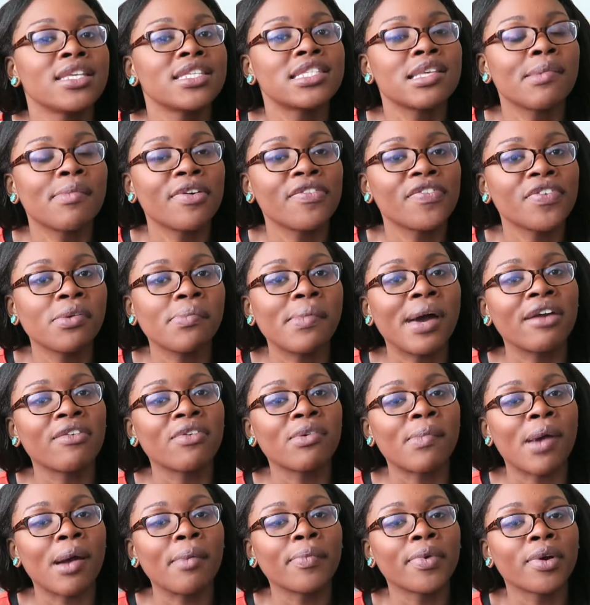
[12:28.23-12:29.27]
Some of you might
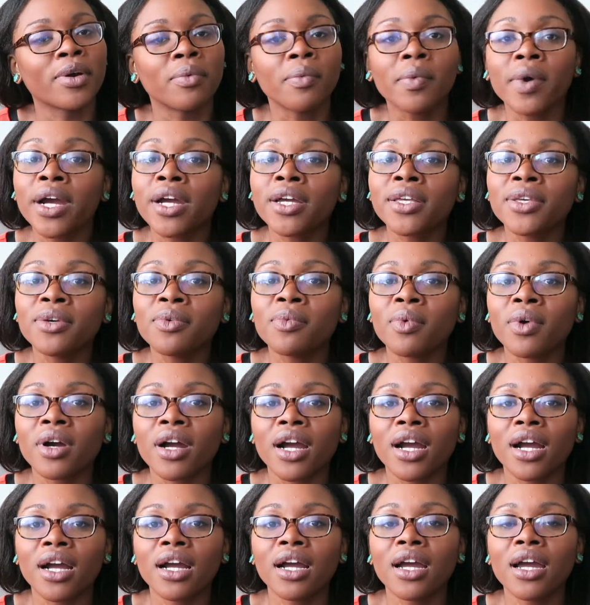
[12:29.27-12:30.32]
remember where you
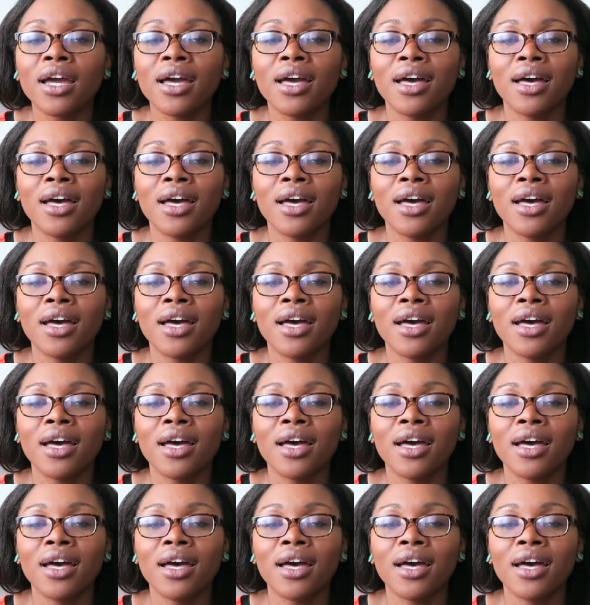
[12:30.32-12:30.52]
were